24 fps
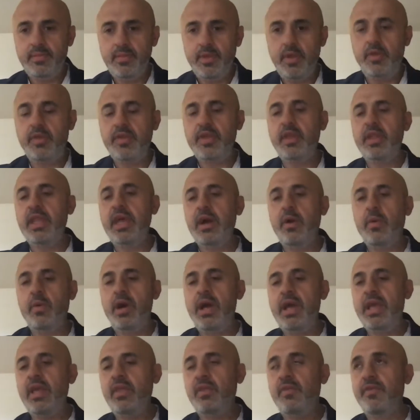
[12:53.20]
You see now
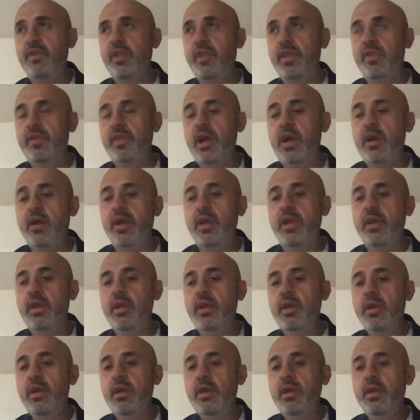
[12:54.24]
why he's feeling sorry?
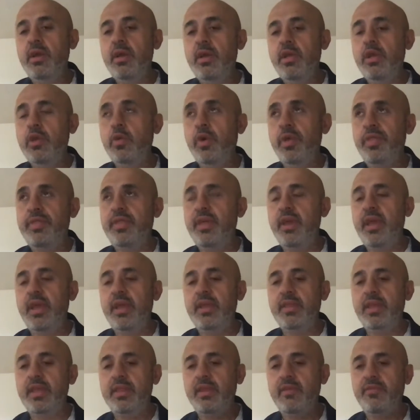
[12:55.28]
You would
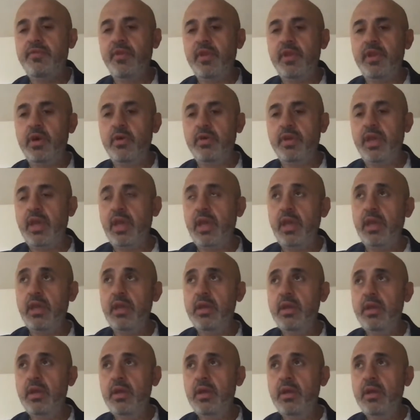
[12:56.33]
think that the
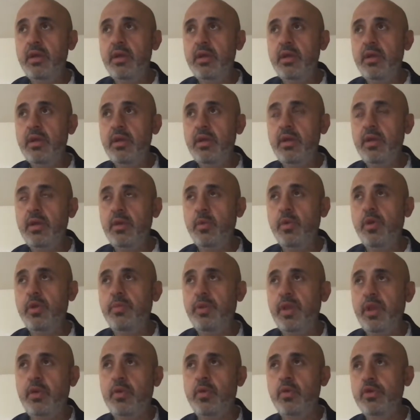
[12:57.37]
filioque would
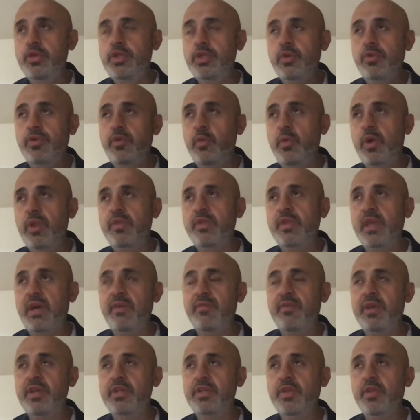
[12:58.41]
be crucial to one's
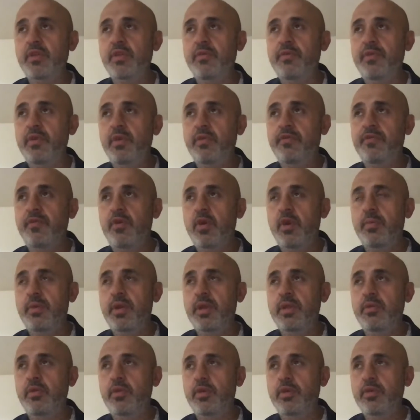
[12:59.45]
salvation. So if you affirm
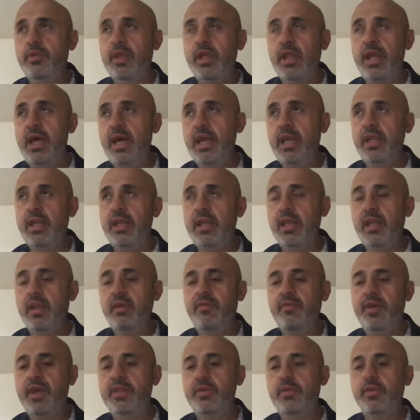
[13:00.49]
it or you deny it, it can
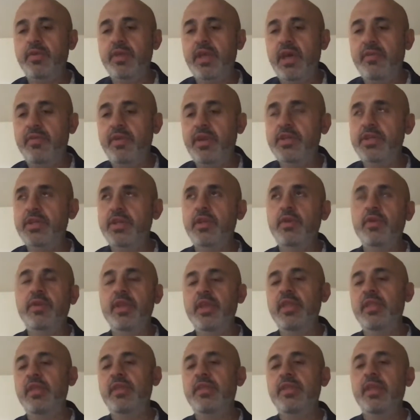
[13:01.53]
affect your salvation. You
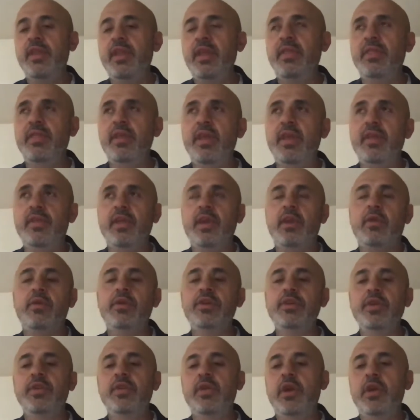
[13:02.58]
see the silly things that
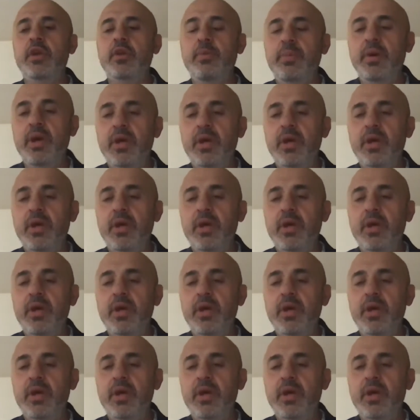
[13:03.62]
Christians argue